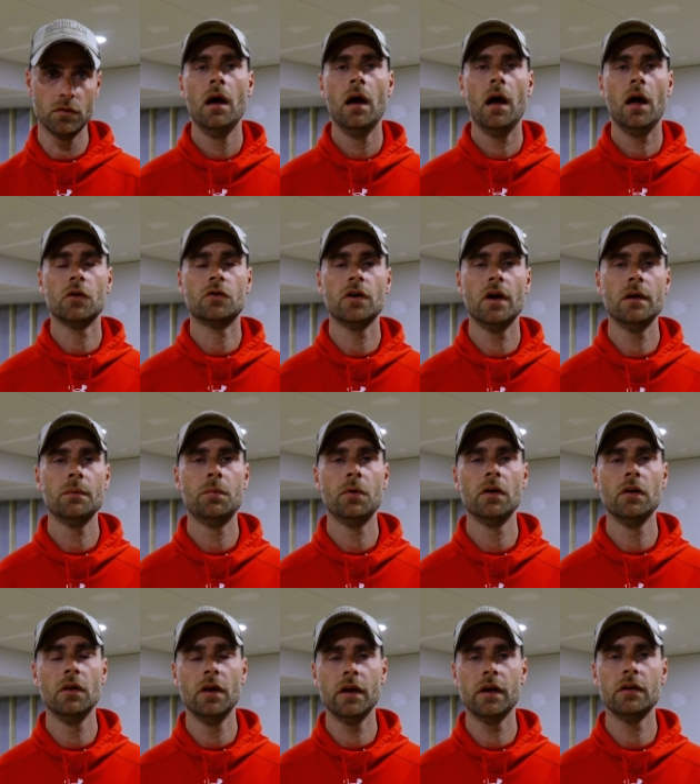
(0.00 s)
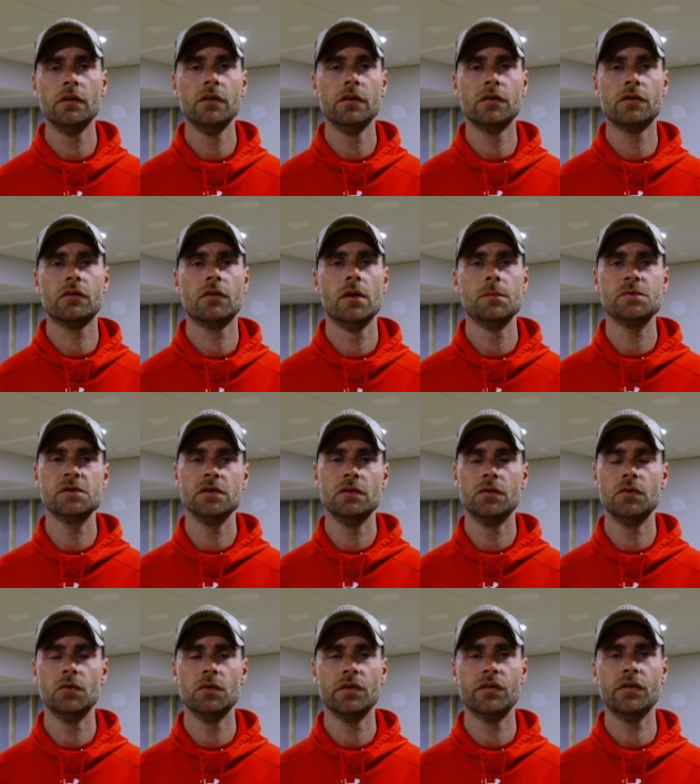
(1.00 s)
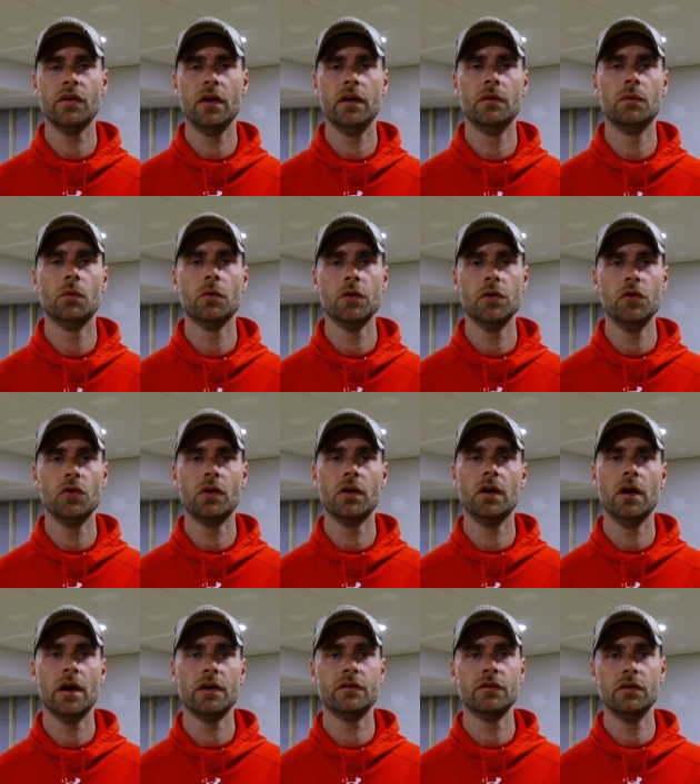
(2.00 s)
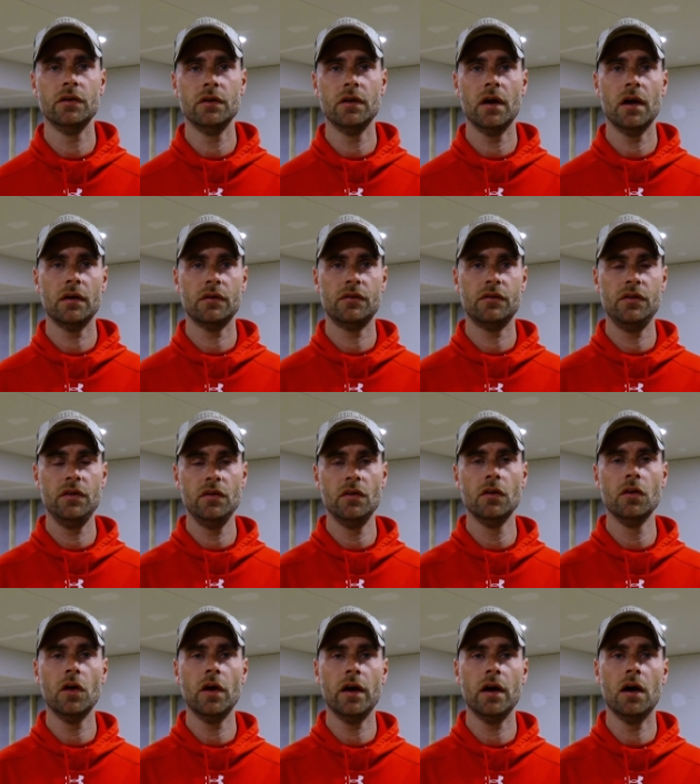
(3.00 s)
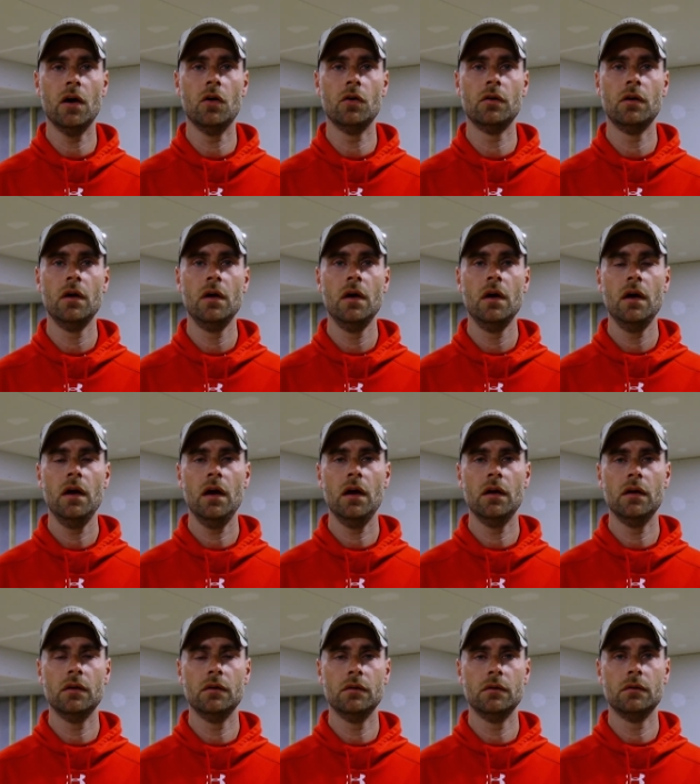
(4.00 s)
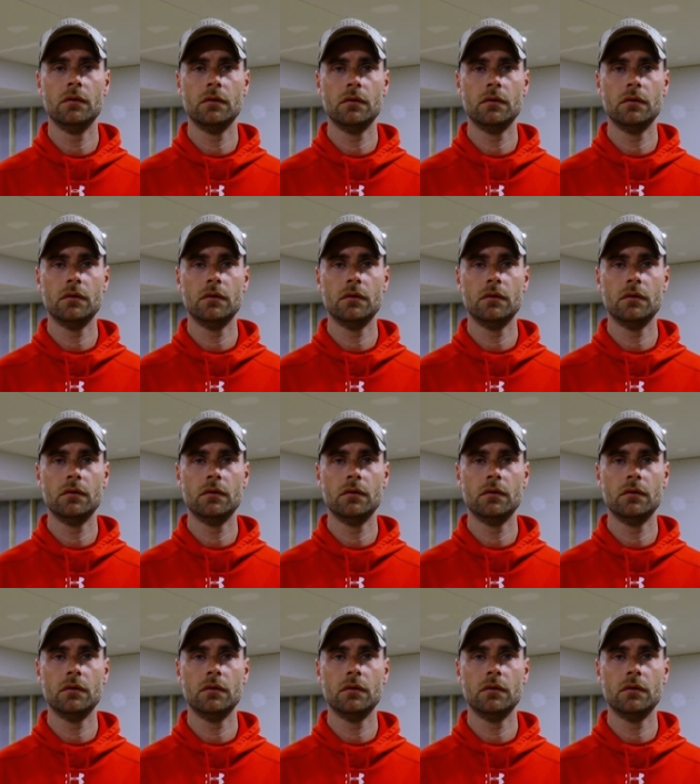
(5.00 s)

I'll try to put a link in the description to a site where you can actually see the layout, and